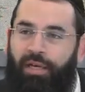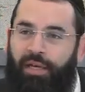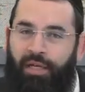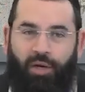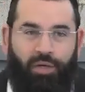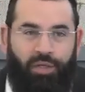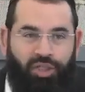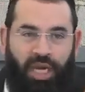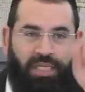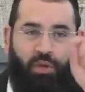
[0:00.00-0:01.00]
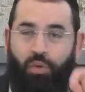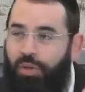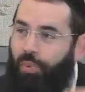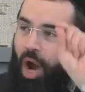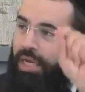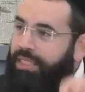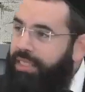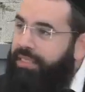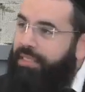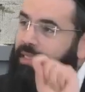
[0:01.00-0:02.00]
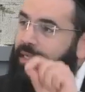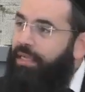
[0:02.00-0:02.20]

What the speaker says: you know, checks all the boxes.